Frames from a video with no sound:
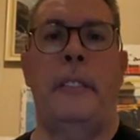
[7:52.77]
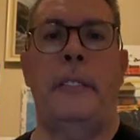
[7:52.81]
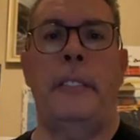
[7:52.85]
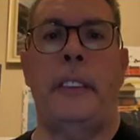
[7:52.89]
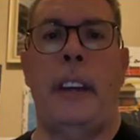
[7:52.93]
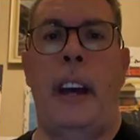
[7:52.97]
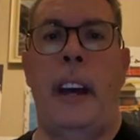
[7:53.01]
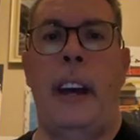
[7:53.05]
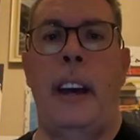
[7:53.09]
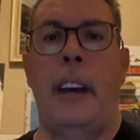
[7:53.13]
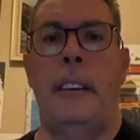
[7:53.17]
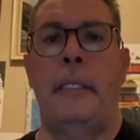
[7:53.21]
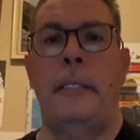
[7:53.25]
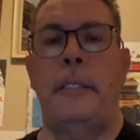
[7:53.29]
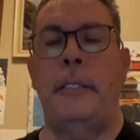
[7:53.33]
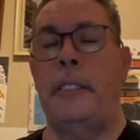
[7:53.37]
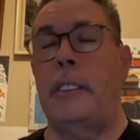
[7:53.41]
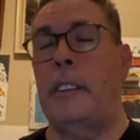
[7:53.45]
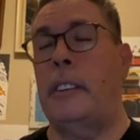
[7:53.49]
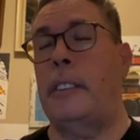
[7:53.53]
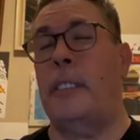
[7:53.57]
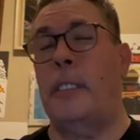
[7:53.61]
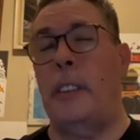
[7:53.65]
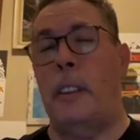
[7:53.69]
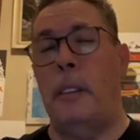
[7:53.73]
dive
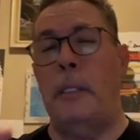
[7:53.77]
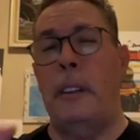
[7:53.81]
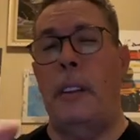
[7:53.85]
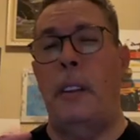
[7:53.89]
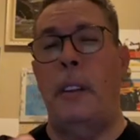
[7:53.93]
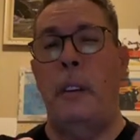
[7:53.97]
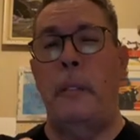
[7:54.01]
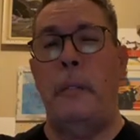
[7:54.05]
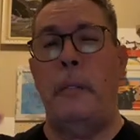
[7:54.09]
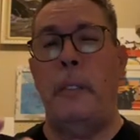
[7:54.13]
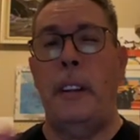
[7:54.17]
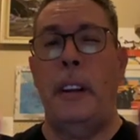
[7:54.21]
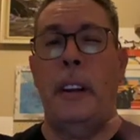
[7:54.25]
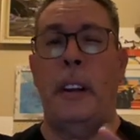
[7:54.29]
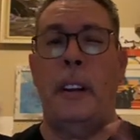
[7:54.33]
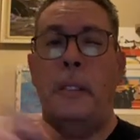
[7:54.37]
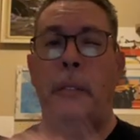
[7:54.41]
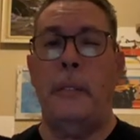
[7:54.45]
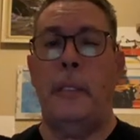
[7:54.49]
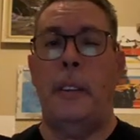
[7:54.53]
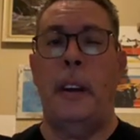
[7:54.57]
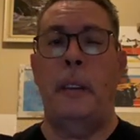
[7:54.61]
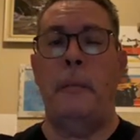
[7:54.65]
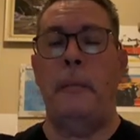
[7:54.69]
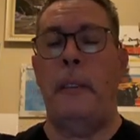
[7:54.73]
just a little bit. Hopefully, it'll
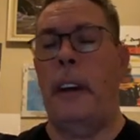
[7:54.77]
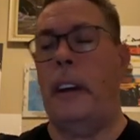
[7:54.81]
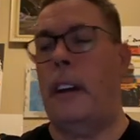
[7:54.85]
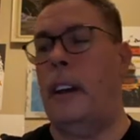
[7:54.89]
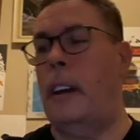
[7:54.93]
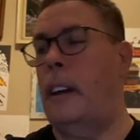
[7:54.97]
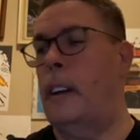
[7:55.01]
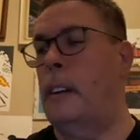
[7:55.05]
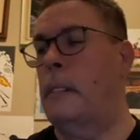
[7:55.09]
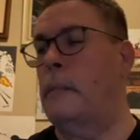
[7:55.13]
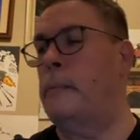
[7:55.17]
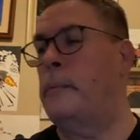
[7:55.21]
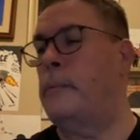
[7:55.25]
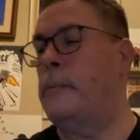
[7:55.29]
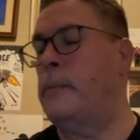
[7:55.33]
come back out.